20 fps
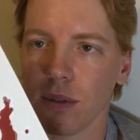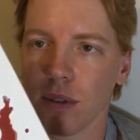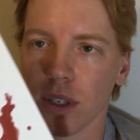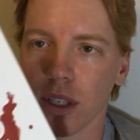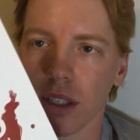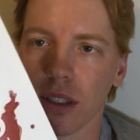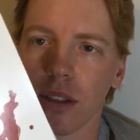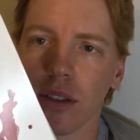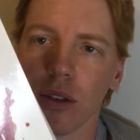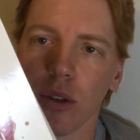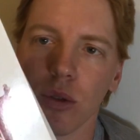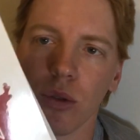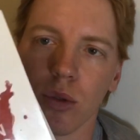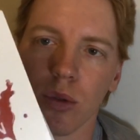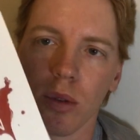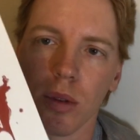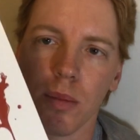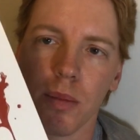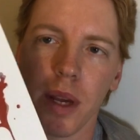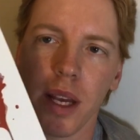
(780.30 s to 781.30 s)
because those
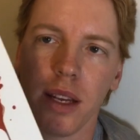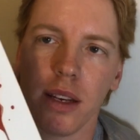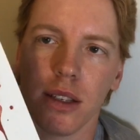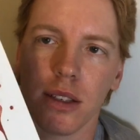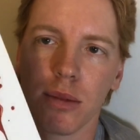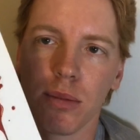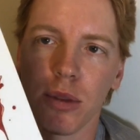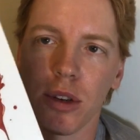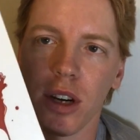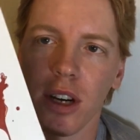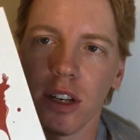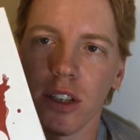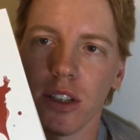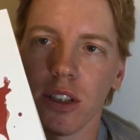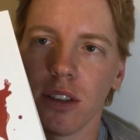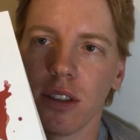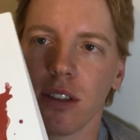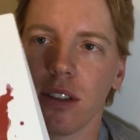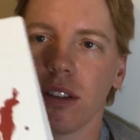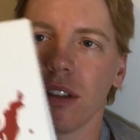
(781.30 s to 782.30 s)
were the main
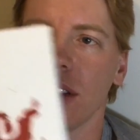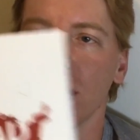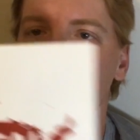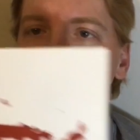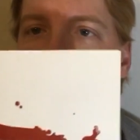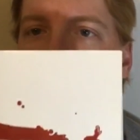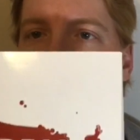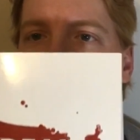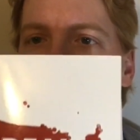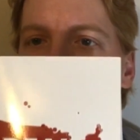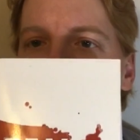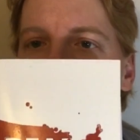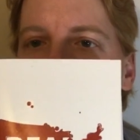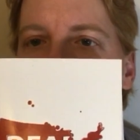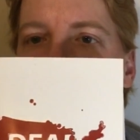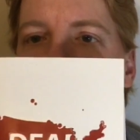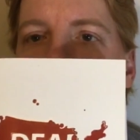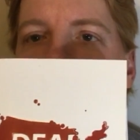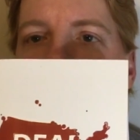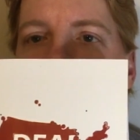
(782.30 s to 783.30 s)
inspirations. This is its
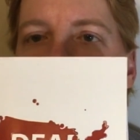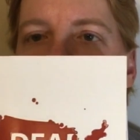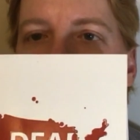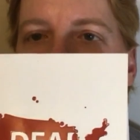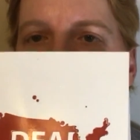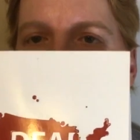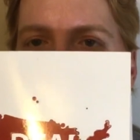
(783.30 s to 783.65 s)
own book by